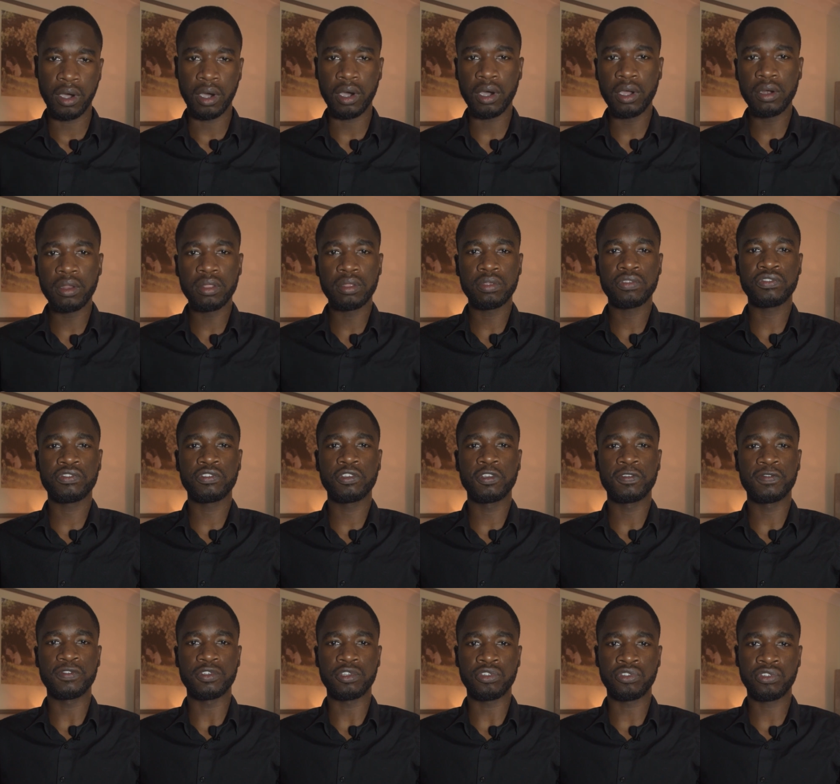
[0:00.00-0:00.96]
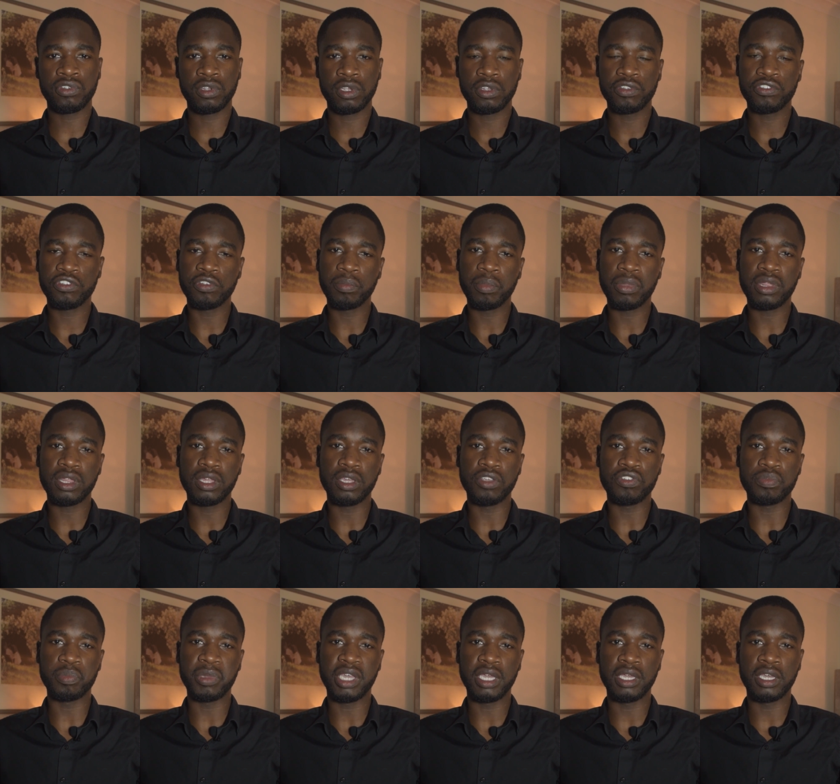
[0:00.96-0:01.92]
On the surface, some
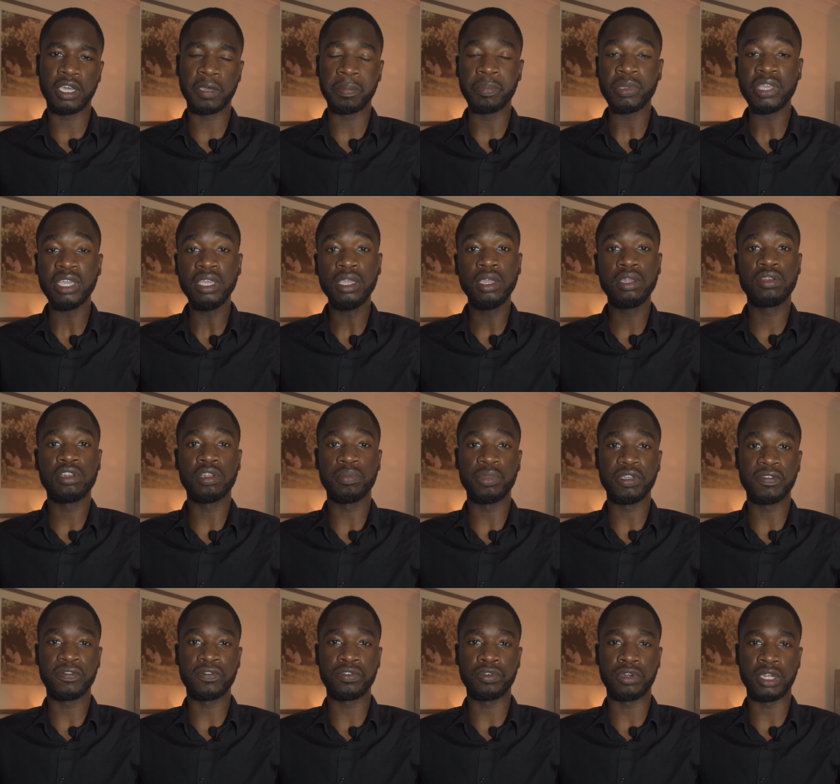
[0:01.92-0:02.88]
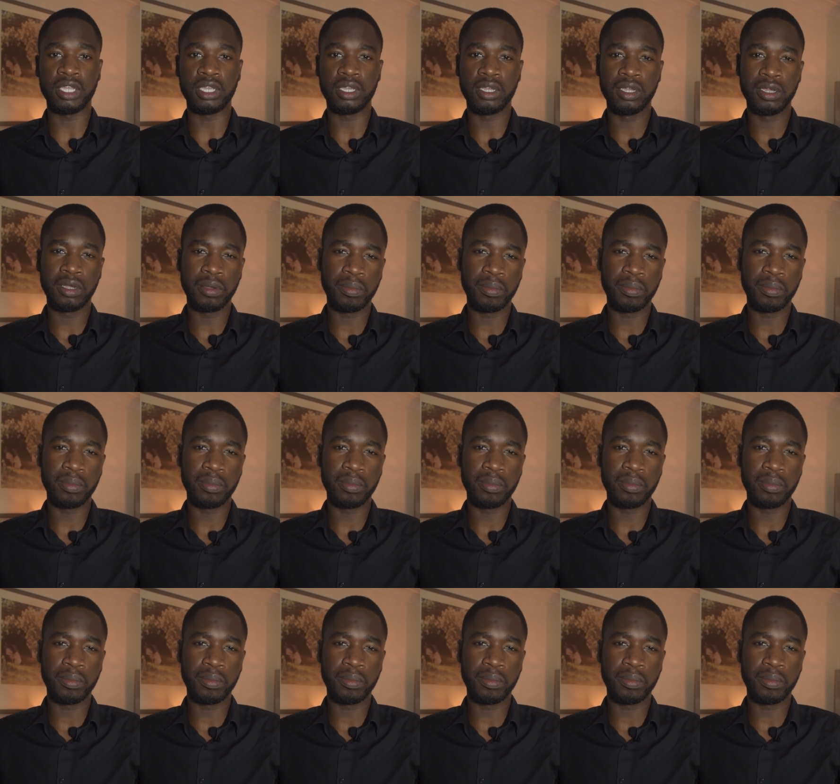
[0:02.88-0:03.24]
things may appear to be free,